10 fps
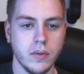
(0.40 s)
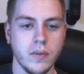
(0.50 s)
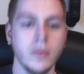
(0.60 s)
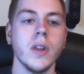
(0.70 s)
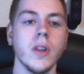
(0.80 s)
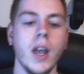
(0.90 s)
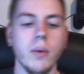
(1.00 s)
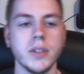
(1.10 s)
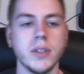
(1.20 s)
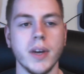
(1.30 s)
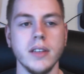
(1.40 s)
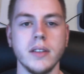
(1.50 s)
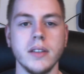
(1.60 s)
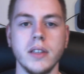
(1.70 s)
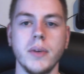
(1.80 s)
Hey, what's up guys? This
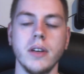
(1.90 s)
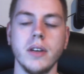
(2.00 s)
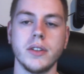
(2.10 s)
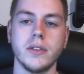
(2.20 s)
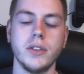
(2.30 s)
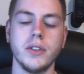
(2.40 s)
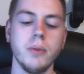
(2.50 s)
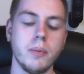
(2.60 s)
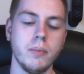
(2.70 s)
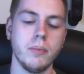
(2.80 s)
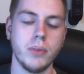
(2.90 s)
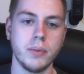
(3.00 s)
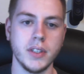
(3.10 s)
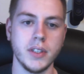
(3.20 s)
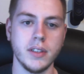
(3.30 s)
video serves two
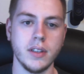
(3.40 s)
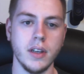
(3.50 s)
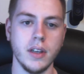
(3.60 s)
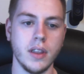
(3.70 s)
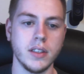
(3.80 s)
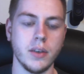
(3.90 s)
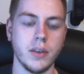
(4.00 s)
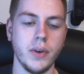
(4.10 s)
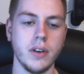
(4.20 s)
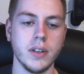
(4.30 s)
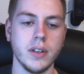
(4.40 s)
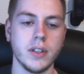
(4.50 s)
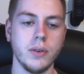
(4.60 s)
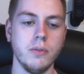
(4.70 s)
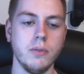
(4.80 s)
purposes. This is a redirect to
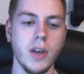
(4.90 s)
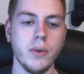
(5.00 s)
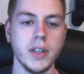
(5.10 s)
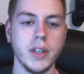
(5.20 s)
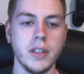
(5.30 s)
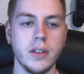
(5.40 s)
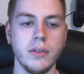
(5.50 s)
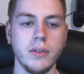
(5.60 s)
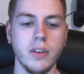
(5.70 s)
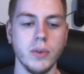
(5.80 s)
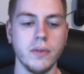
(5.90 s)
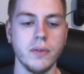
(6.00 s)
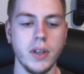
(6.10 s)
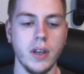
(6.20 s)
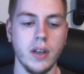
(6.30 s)
my reaction to the movie
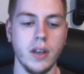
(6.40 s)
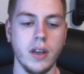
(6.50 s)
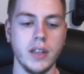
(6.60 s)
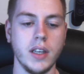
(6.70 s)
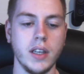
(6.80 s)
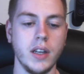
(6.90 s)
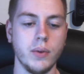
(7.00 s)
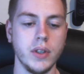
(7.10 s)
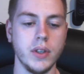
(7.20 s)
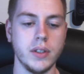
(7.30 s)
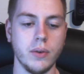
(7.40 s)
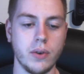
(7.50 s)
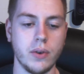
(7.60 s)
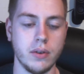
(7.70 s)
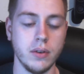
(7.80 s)
A Silent Voice, or
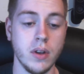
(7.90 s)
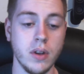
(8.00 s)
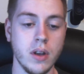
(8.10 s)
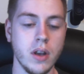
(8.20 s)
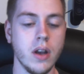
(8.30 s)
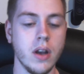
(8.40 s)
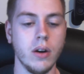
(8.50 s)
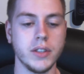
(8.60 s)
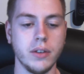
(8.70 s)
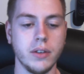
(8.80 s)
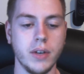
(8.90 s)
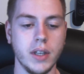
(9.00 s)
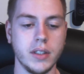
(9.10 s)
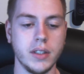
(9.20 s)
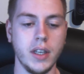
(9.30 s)
also known as
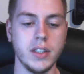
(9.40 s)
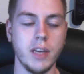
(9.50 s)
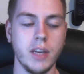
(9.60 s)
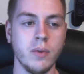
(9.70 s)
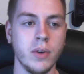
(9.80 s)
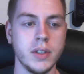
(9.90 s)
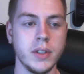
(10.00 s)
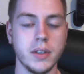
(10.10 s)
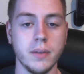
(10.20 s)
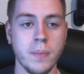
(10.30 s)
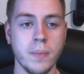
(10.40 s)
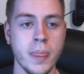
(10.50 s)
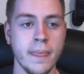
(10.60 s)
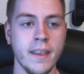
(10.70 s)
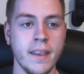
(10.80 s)
The Shape of Voice.
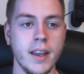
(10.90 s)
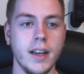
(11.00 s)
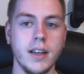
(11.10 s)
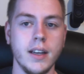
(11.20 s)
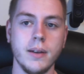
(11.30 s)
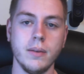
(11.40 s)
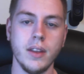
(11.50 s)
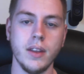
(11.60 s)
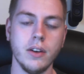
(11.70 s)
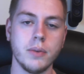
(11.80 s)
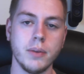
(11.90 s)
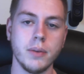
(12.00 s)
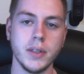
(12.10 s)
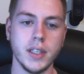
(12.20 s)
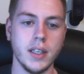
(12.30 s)
The other purpose
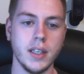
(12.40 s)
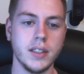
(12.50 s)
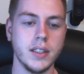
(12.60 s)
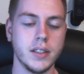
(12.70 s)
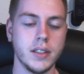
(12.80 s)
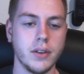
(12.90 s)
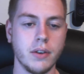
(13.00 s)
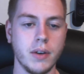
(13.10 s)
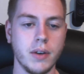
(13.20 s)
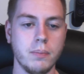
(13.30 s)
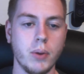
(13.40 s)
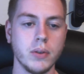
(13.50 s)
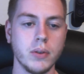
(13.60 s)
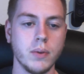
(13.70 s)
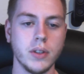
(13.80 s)
is this is sort of a
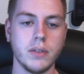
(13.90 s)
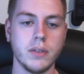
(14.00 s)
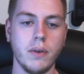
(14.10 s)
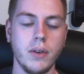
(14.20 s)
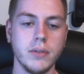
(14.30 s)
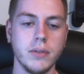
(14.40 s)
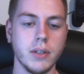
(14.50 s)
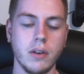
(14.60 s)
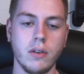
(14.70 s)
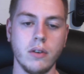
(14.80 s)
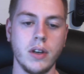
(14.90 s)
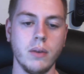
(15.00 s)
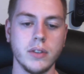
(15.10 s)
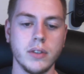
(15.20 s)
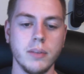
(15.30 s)
post-watch review, so I already watched the
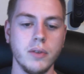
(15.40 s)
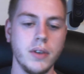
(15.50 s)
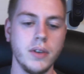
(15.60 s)
movie.